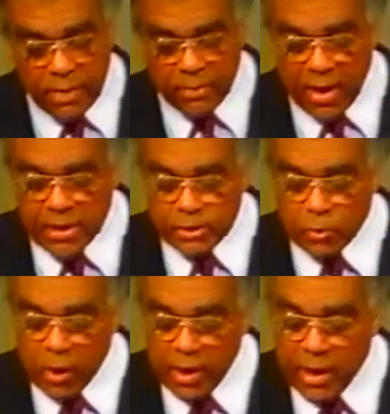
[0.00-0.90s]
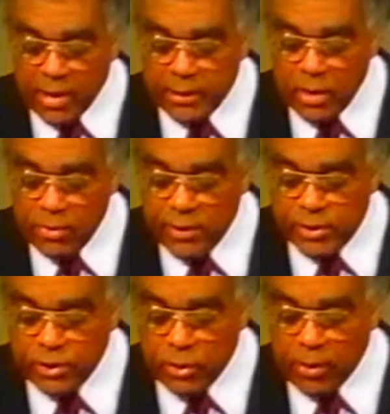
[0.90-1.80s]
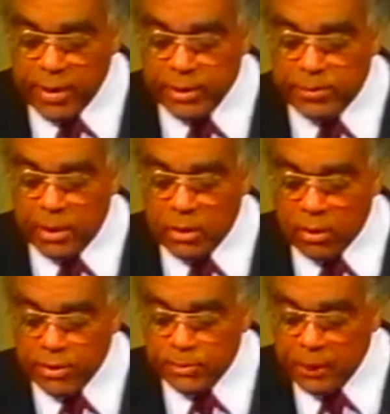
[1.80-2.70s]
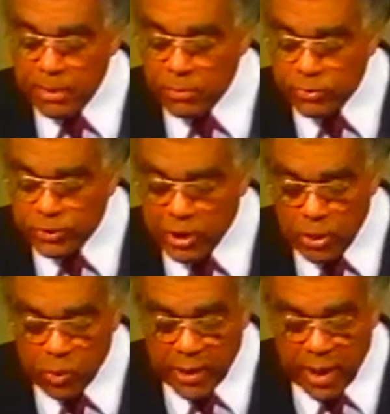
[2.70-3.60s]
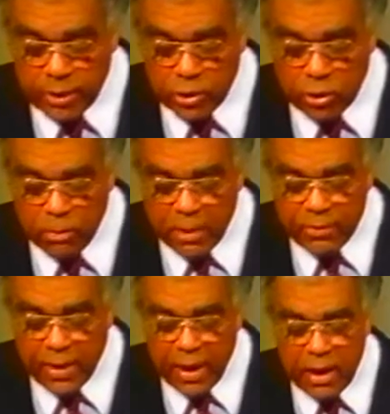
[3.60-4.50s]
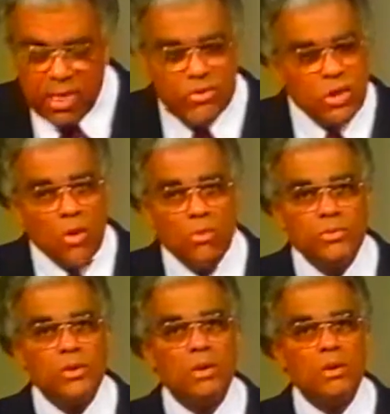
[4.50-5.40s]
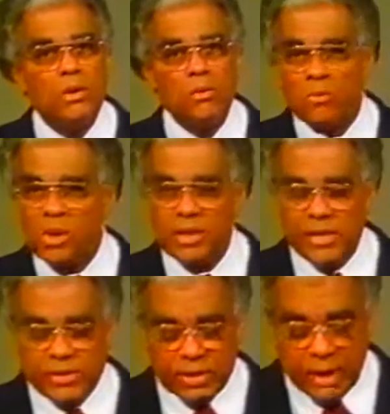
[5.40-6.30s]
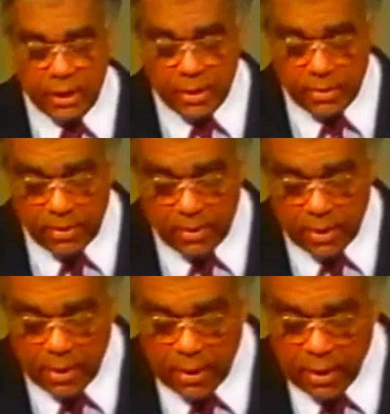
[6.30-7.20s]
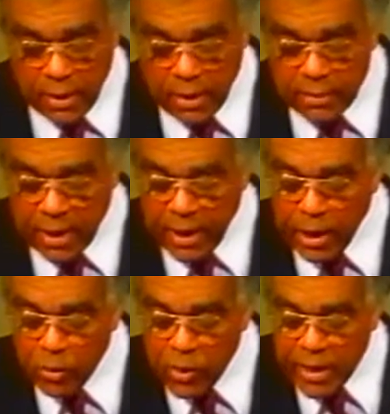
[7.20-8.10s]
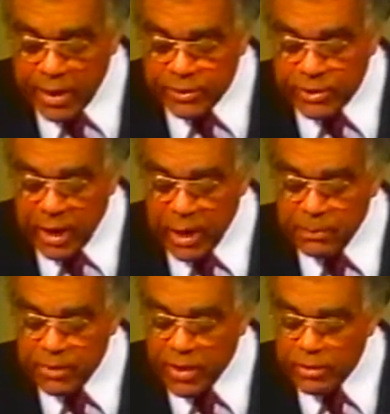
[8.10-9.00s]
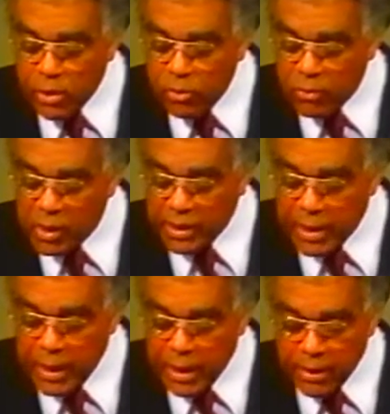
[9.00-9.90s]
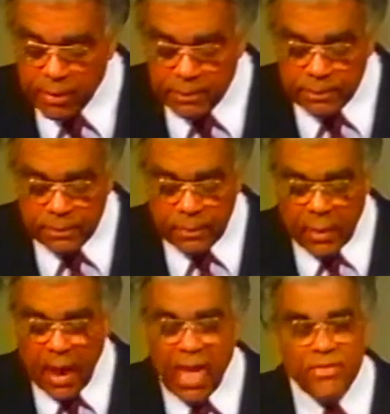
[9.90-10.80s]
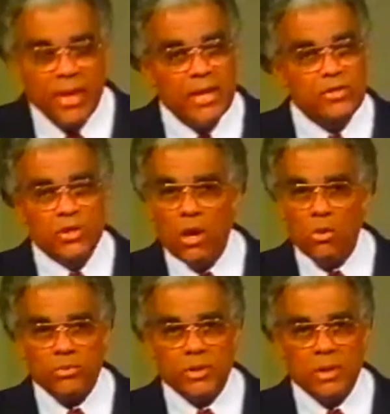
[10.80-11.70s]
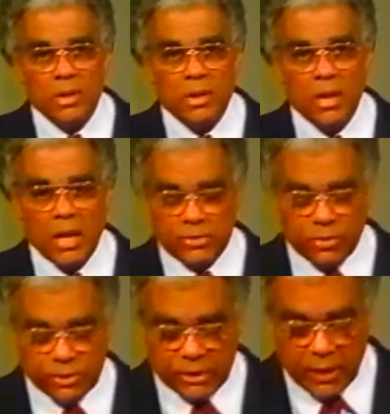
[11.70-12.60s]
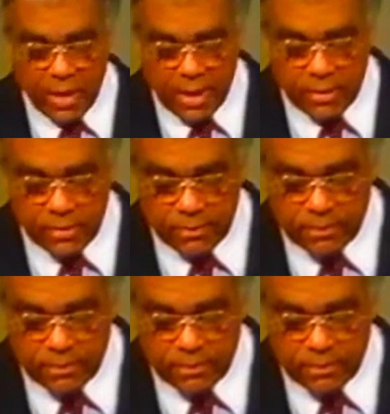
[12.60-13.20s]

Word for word: That is why I tell these stories, because people see what I do, but they don't really see. They hear what I say, but they don't really hear, and they don't understand.